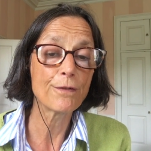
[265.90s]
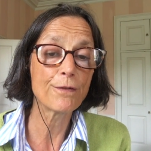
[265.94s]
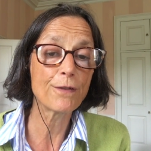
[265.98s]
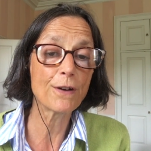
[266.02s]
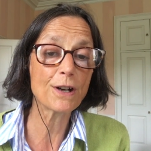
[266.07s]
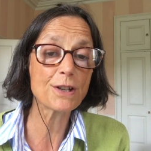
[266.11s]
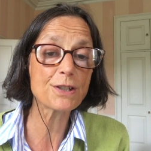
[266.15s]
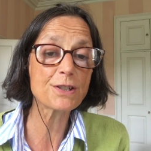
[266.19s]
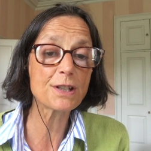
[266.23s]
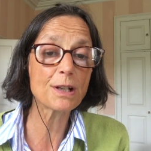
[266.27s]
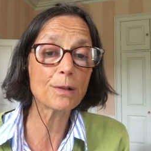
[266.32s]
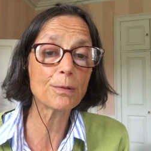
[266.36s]

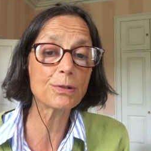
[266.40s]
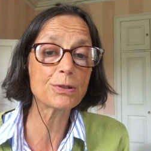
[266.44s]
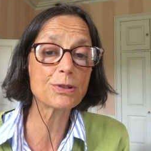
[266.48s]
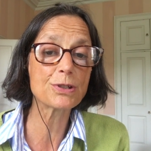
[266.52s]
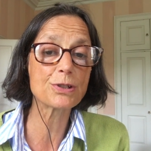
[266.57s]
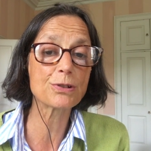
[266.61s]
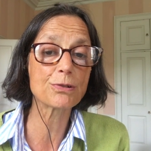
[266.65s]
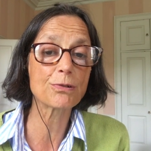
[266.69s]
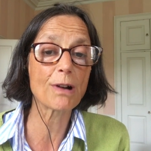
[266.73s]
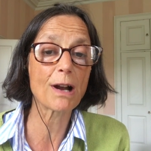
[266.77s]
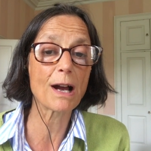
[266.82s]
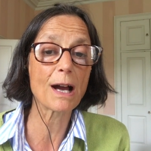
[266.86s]
First, I will
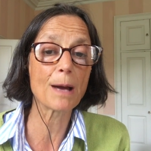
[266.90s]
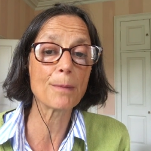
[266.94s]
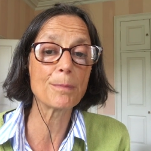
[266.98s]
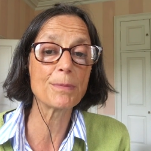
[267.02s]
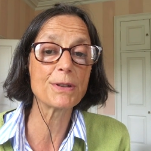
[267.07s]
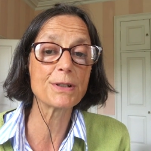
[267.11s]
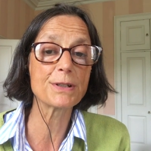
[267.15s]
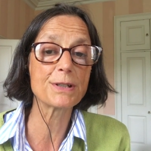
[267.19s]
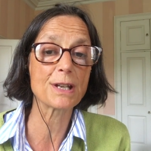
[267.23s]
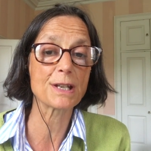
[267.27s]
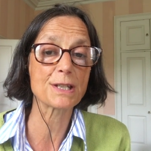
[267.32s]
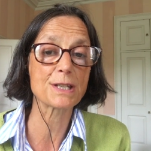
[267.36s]
describe
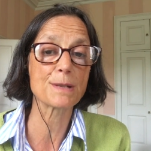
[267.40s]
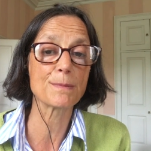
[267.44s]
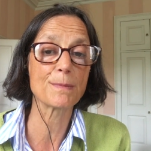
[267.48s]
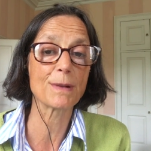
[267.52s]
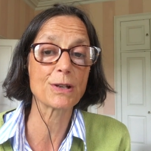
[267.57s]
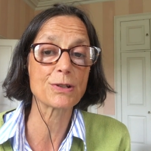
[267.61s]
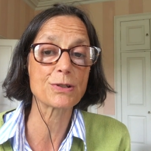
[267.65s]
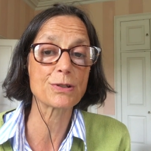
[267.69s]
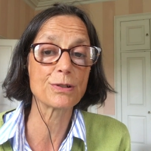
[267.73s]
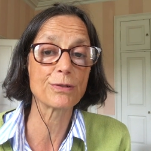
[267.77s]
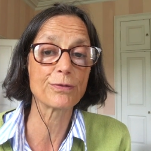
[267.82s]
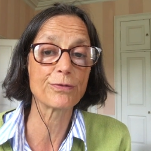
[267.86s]
the
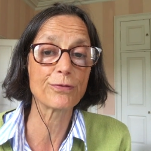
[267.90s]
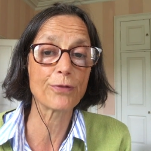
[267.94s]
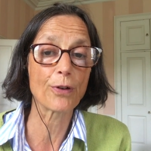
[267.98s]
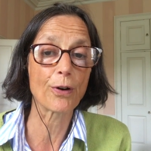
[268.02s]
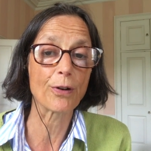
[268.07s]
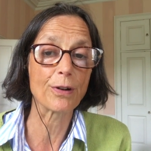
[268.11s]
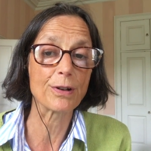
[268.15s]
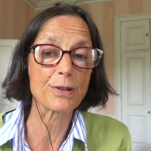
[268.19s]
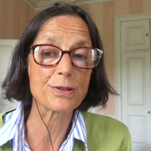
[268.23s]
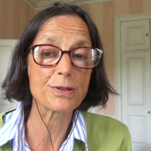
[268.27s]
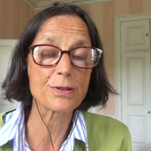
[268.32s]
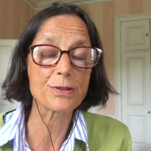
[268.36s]
decimation of
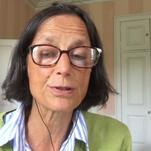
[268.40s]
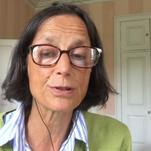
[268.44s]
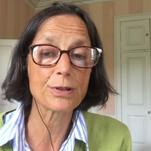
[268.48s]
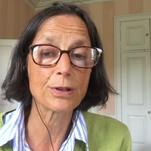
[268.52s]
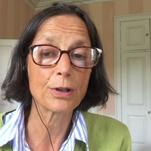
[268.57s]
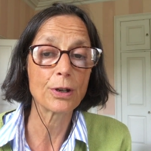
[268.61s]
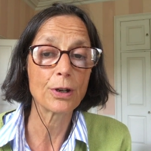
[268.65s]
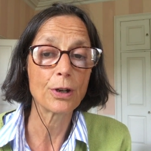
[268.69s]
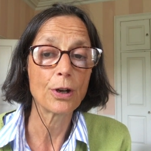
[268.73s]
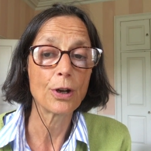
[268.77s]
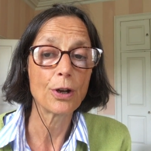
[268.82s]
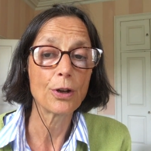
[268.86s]
forests
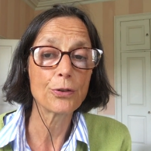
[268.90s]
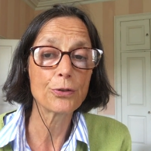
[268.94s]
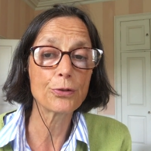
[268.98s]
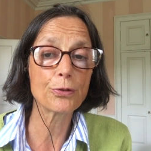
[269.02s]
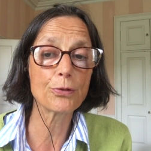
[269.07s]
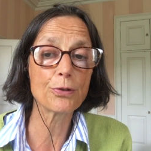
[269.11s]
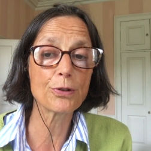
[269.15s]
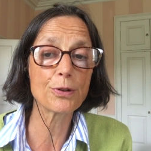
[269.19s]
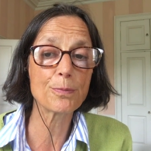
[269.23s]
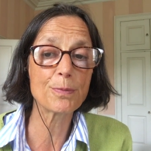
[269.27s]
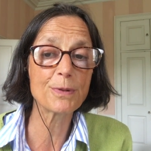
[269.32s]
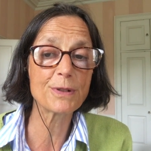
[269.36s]

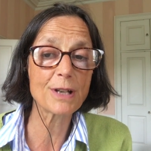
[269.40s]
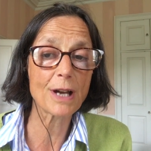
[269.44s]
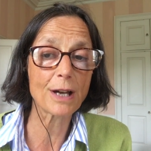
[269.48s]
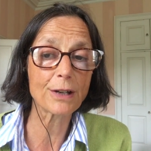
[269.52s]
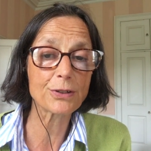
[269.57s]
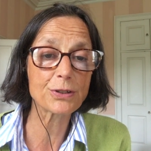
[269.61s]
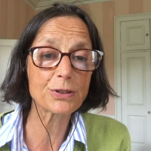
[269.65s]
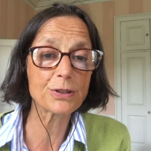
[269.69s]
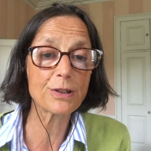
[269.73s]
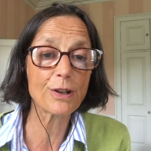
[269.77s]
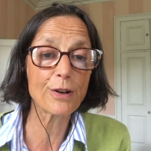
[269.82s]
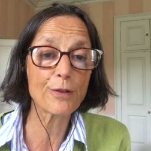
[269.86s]
through the
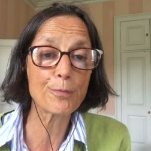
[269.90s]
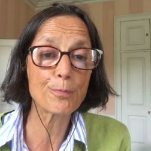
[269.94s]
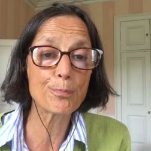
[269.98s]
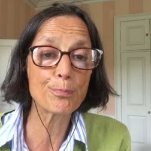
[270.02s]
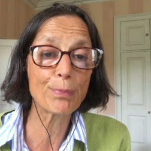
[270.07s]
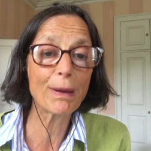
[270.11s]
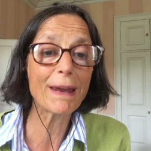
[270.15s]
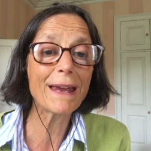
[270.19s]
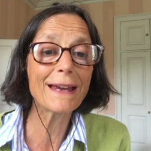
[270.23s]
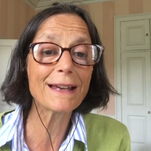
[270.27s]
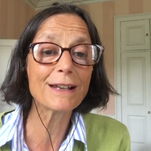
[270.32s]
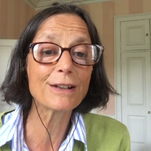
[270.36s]
production of
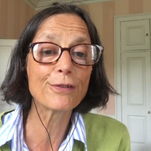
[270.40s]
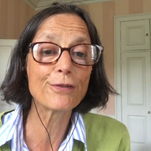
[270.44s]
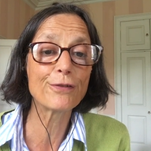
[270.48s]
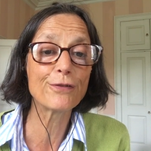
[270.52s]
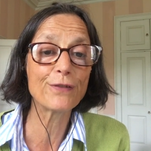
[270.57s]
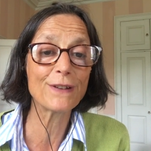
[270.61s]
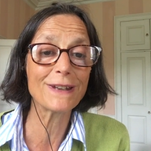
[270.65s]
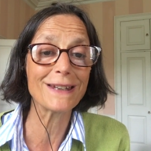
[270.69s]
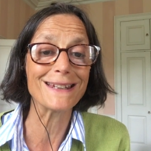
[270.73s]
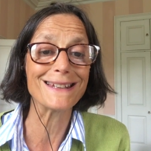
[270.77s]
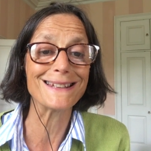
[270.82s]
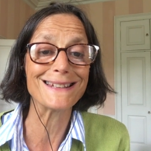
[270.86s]
pig
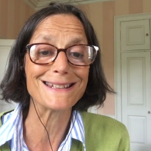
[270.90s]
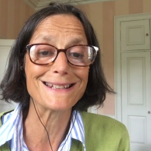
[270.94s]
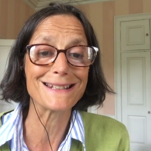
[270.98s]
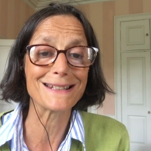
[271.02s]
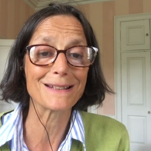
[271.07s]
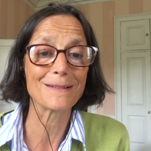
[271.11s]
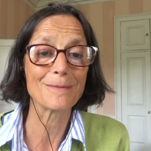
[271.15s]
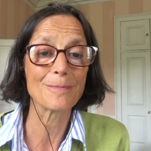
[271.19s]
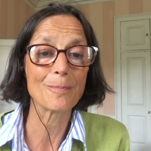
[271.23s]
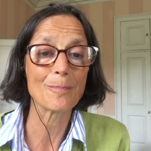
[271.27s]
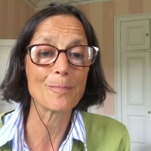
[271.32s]
feed.